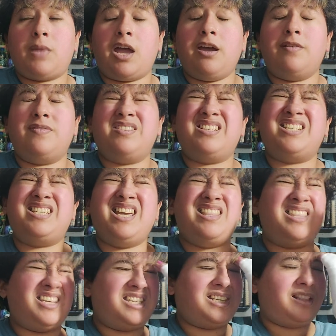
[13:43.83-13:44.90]
have
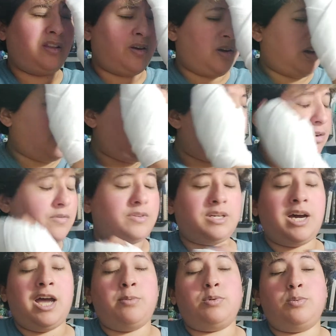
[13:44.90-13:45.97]
said this a lot of
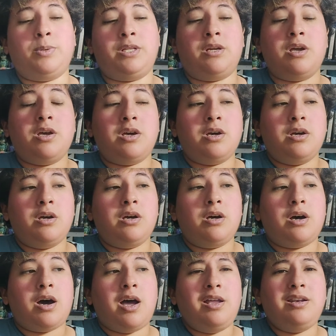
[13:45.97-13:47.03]
times, but
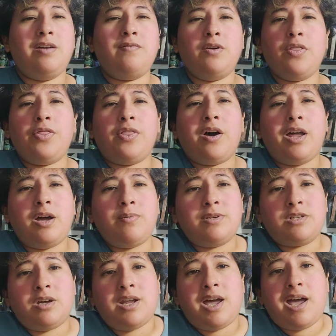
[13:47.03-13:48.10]
I never thought I
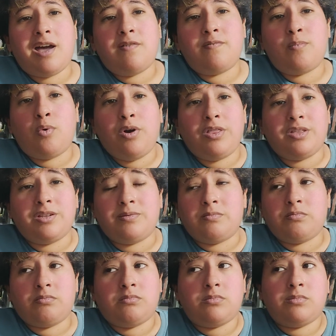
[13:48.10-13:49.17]
was gonna have more than
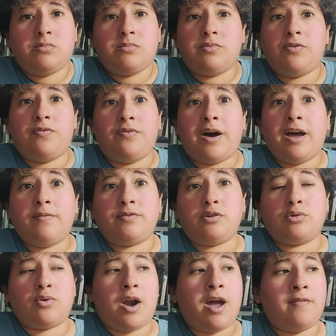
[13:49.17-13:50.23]
5
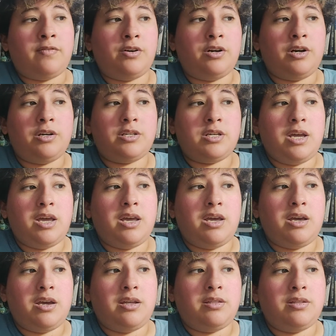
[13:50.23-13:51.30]
subscribers.
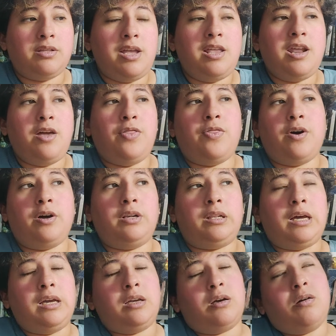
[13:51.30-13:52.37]
And then I thought,
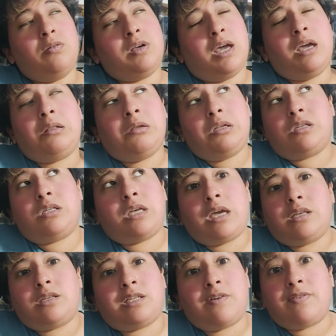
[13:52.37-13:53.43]
like, okay, let's
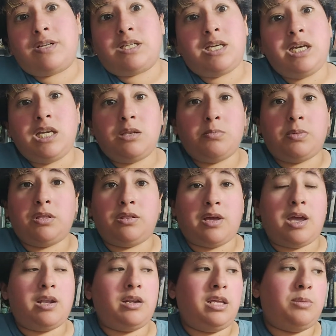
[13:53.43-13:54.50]
say 17, but
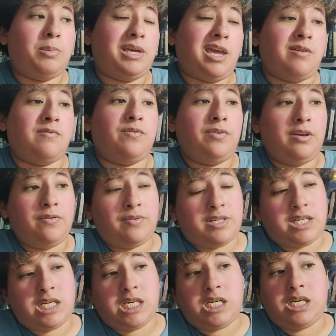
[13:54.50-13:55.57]
then it became
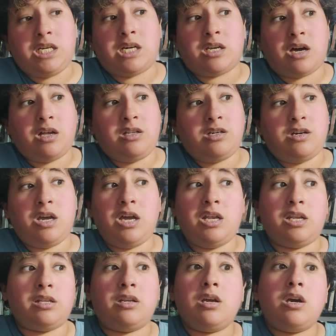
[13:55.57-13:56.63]
50 and
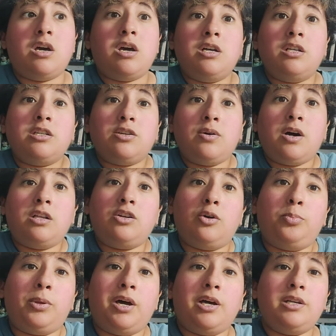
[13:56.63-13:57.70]
100 and
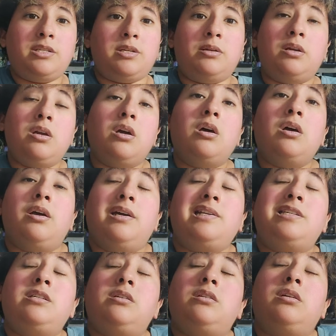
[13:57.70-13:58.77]
200 plus, and
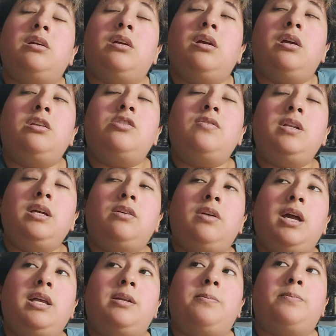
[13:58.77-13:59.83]
it's really
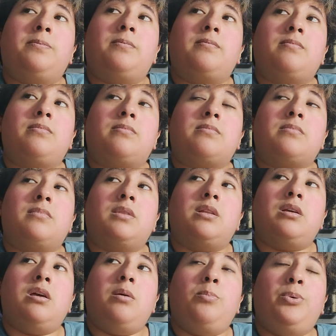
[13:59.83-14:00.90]
great
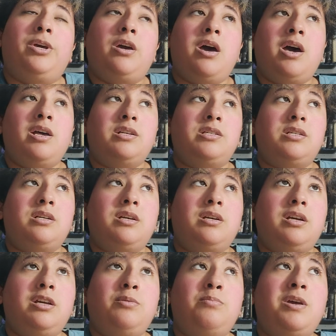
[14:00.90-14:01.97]
because
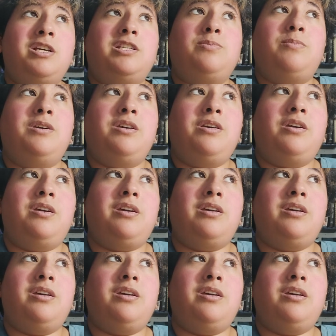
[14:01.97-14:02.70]
it makes me